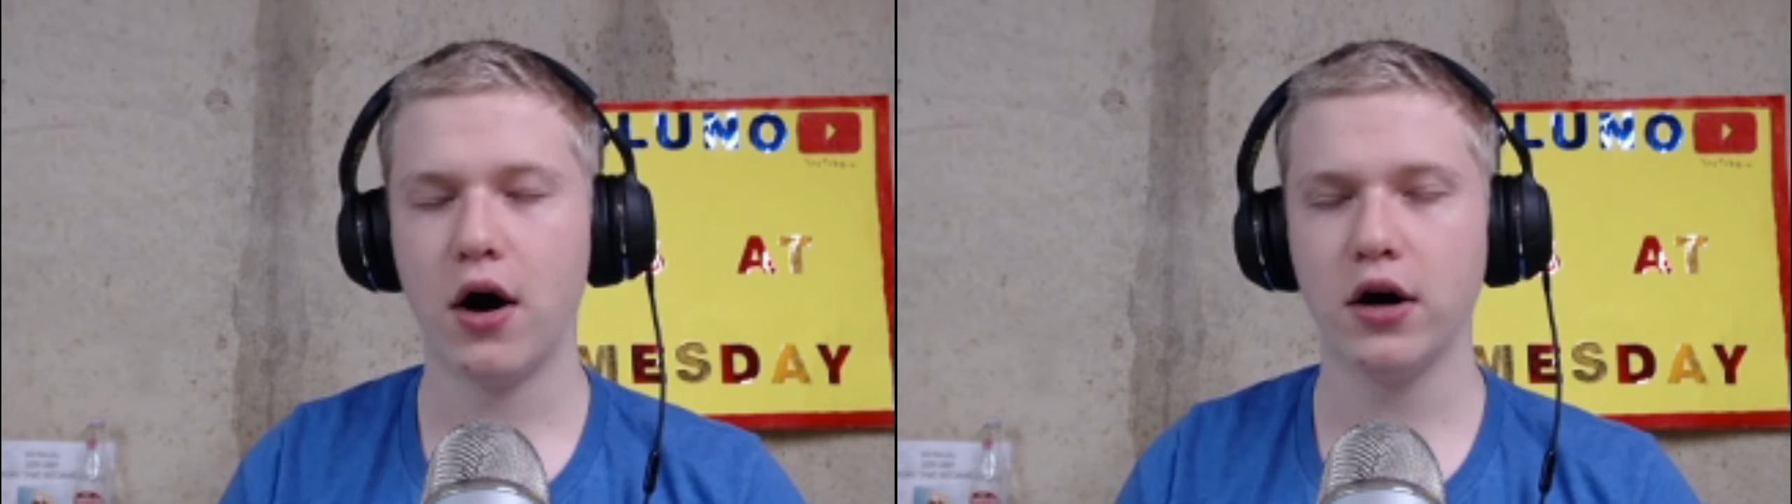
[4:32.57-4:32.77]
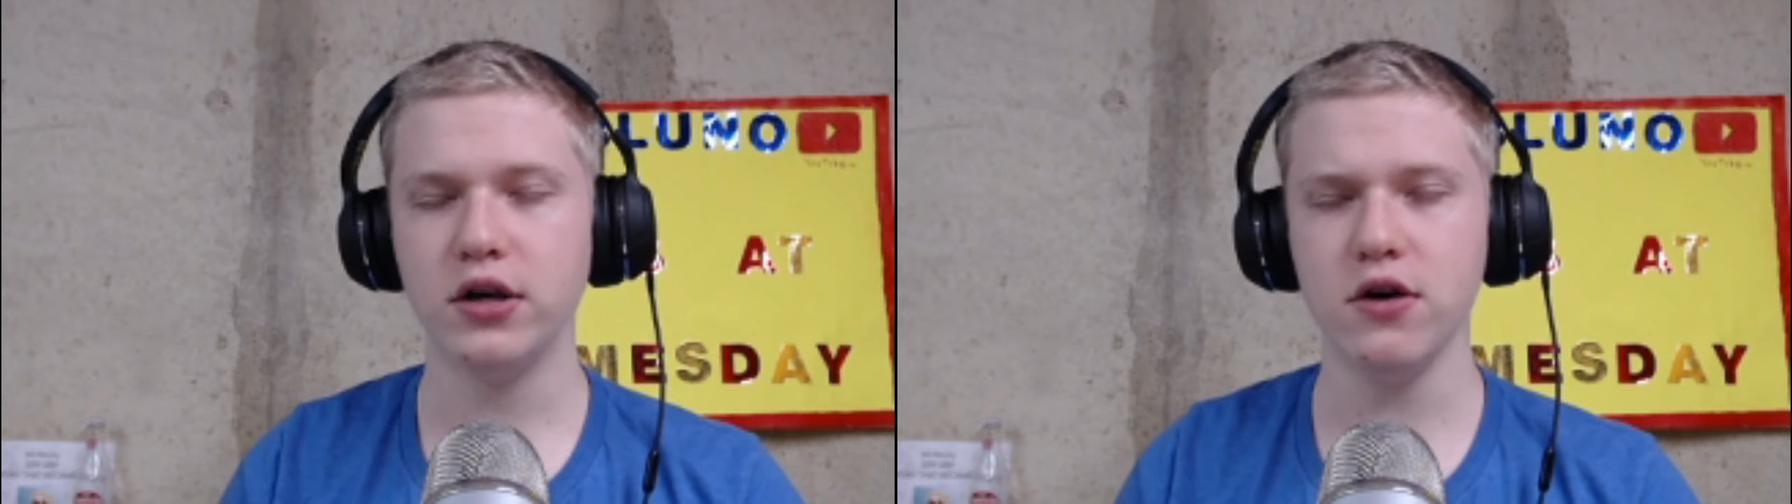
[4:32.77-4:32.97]

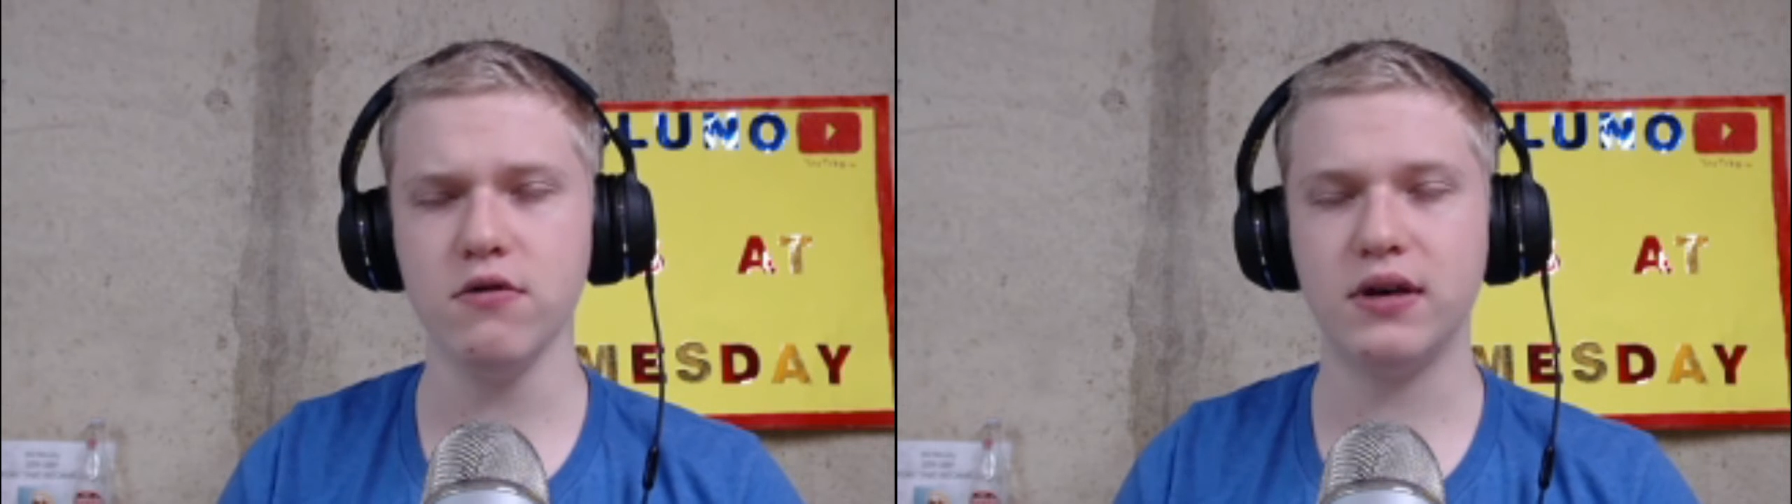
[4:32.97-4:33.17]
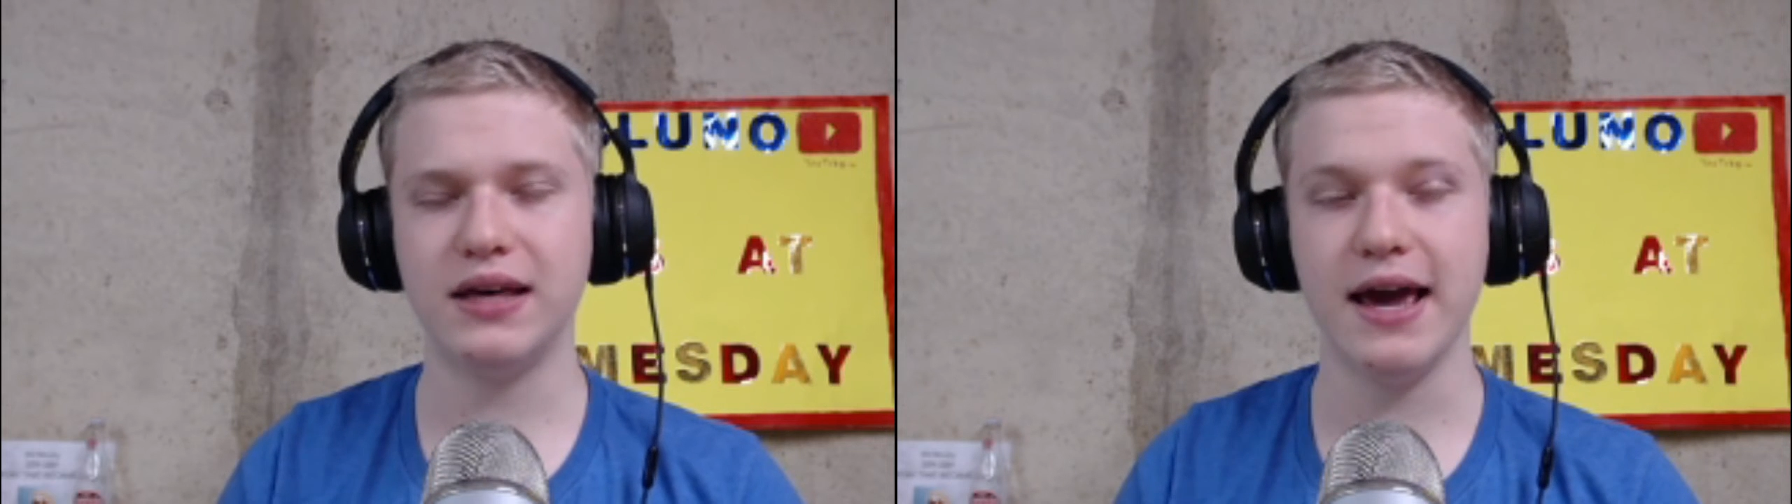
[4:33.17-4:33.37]
Are
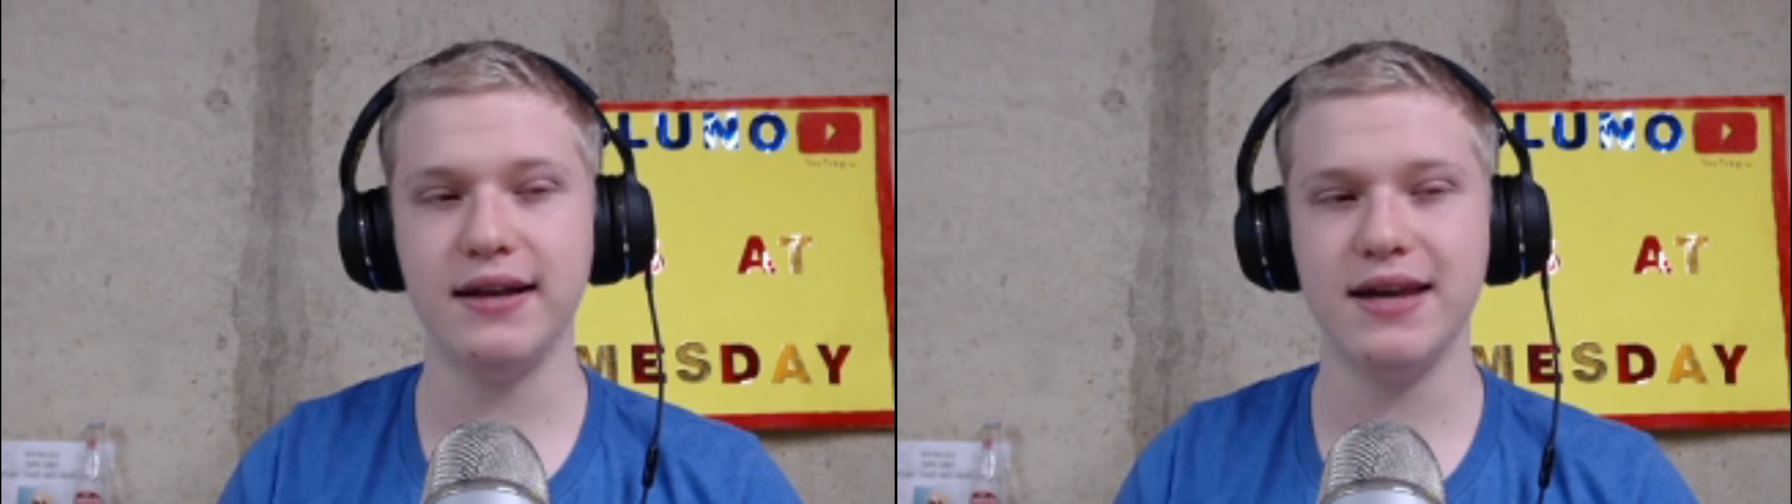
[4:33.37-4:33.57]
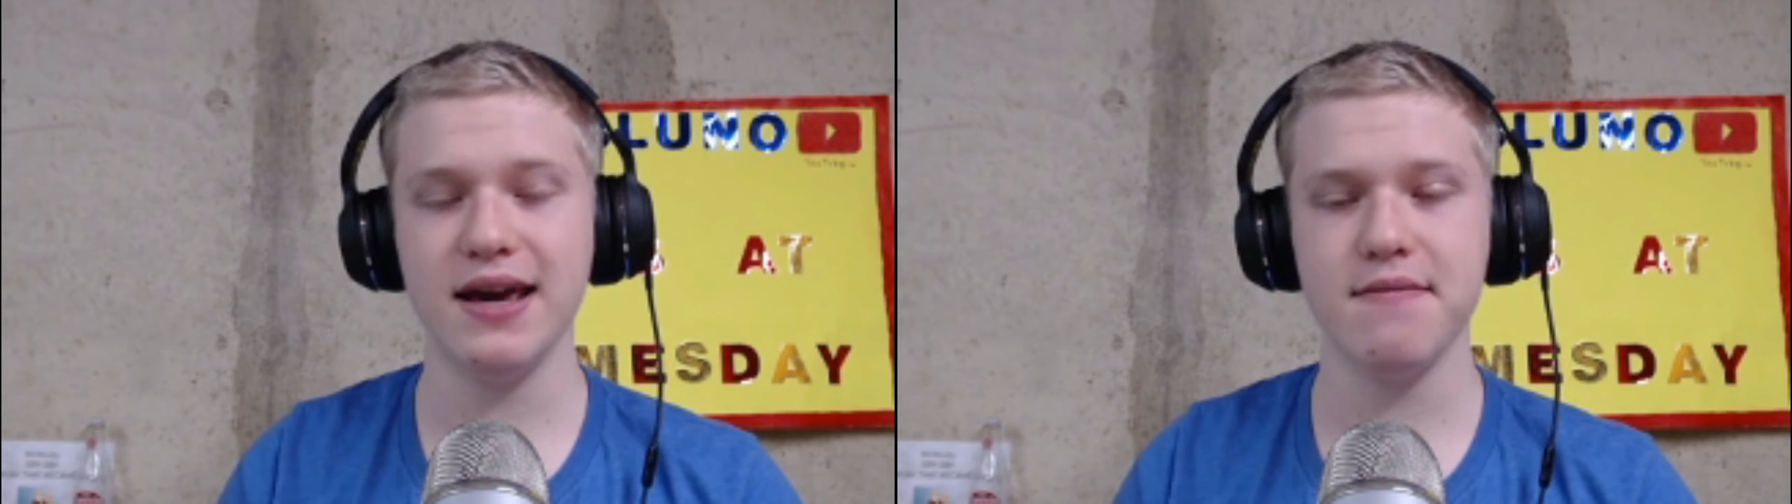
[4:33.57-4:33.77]
you
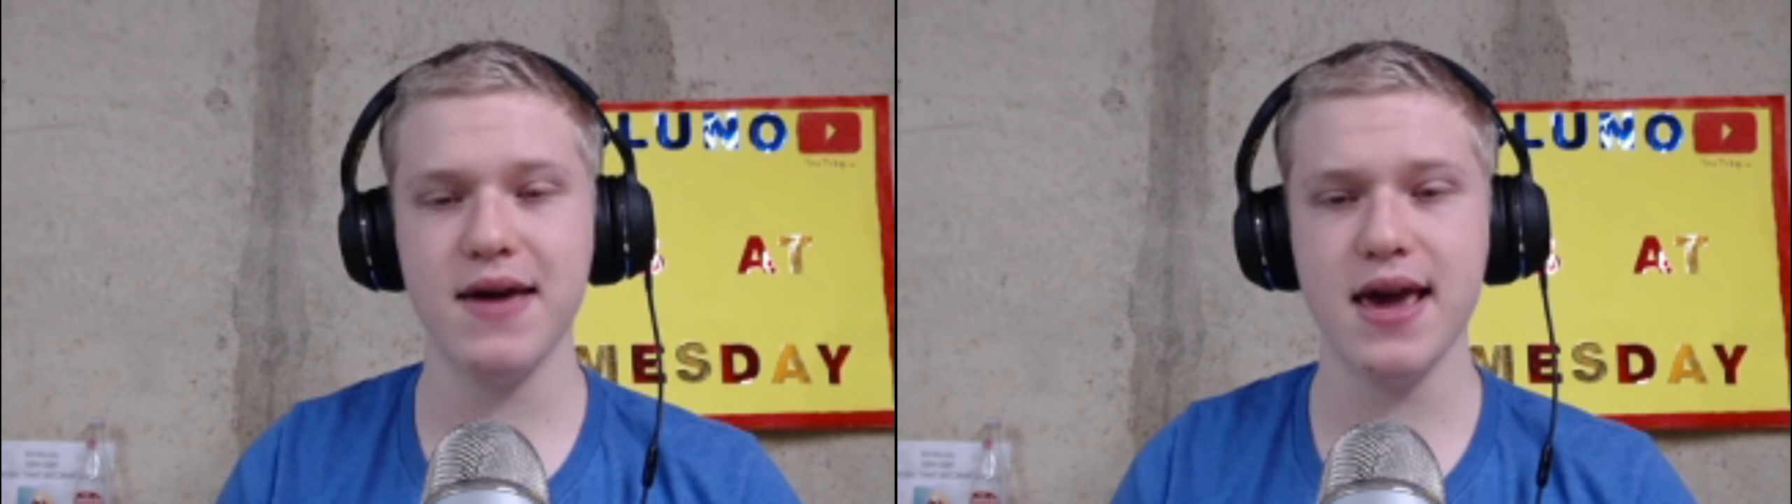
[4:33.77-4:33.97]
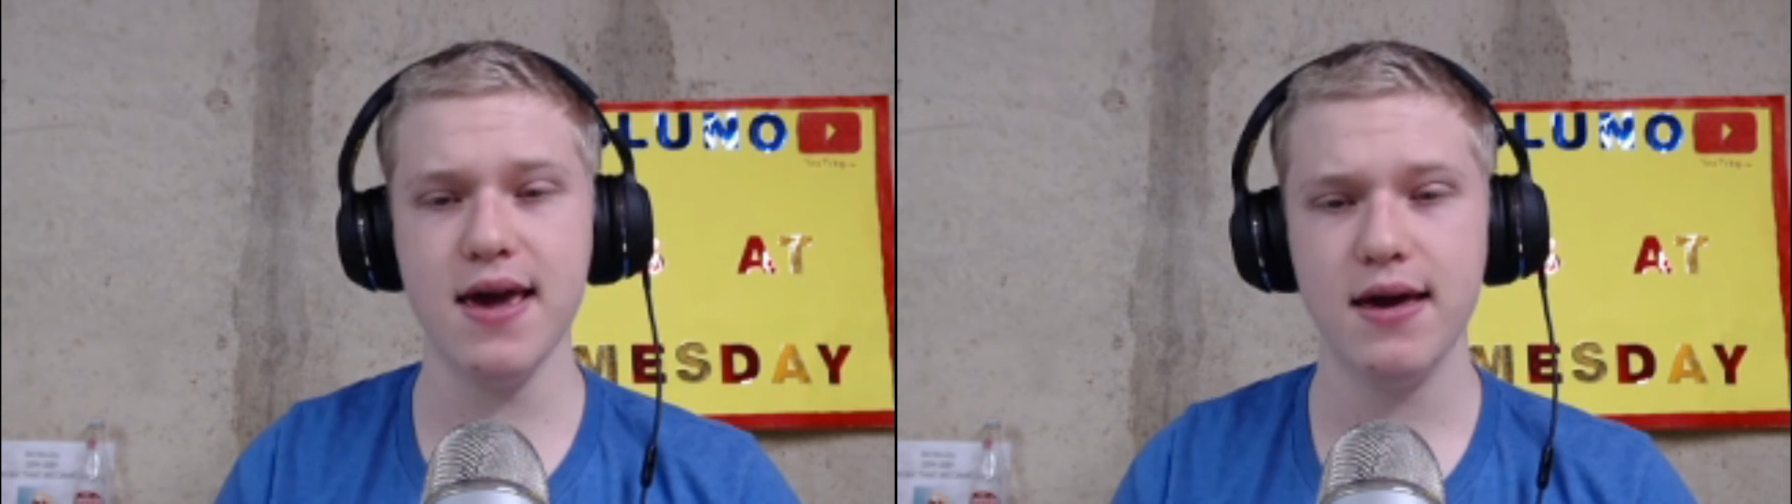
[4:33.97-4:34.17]
kidding
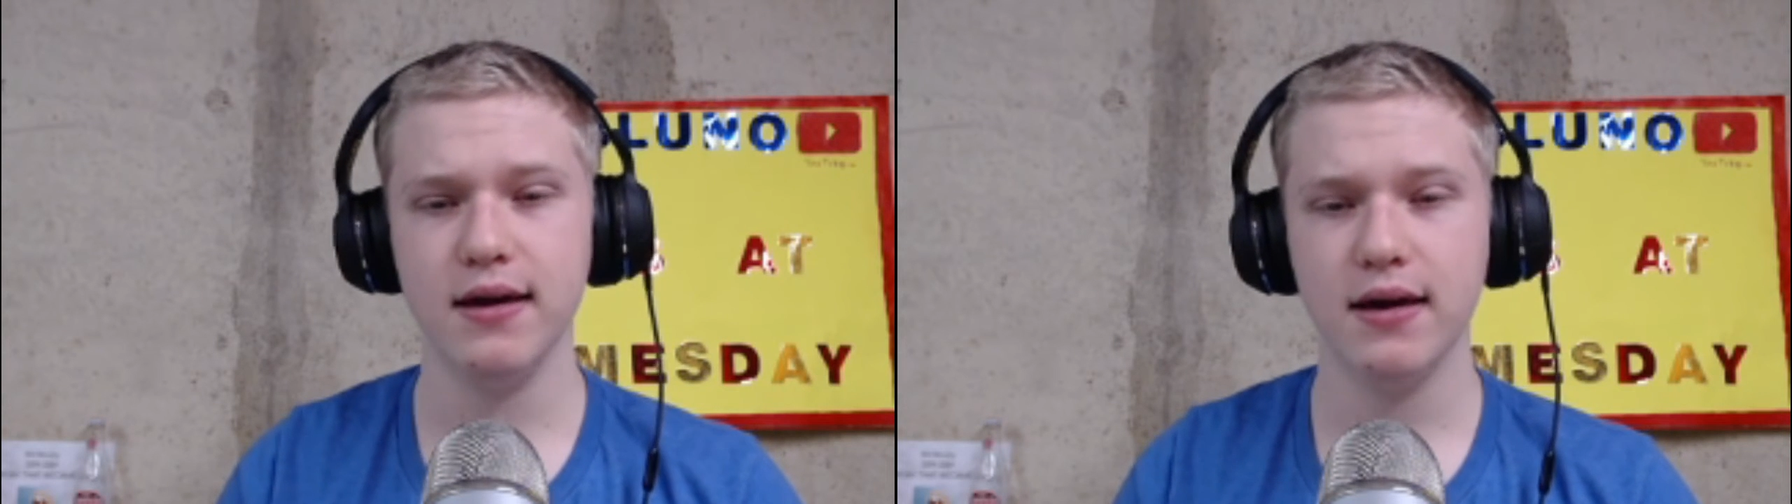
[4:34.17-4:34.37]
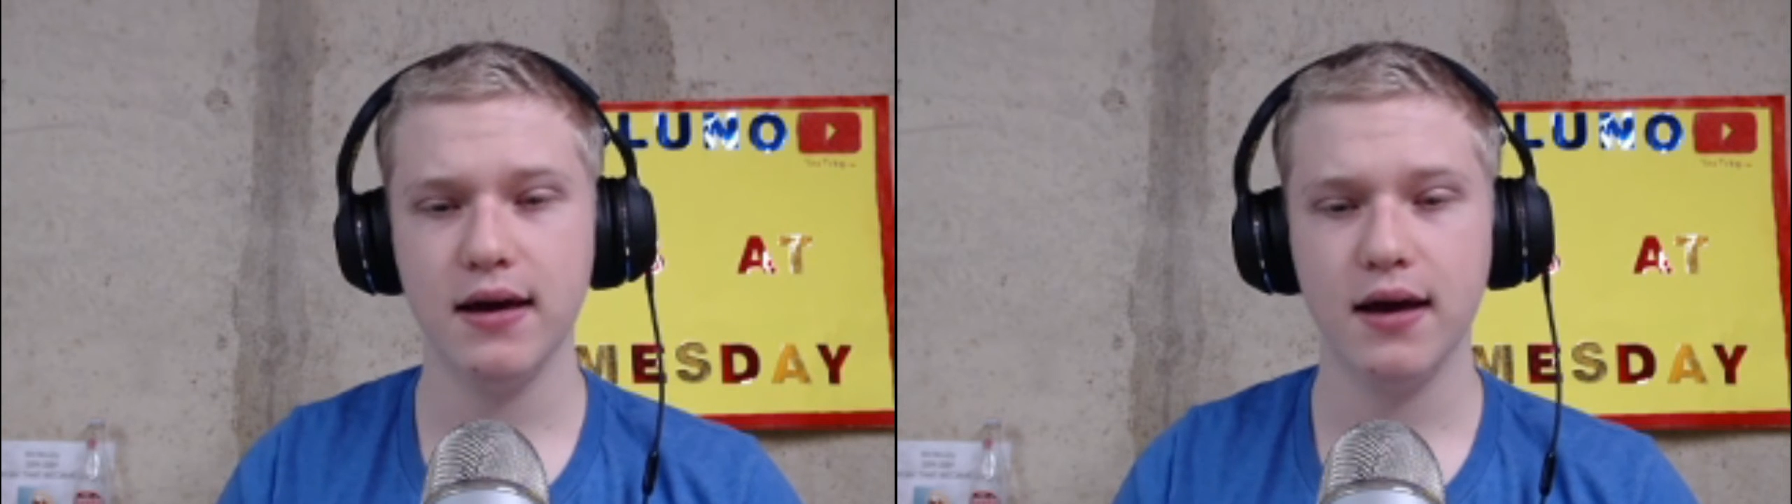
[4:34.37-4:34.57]
me?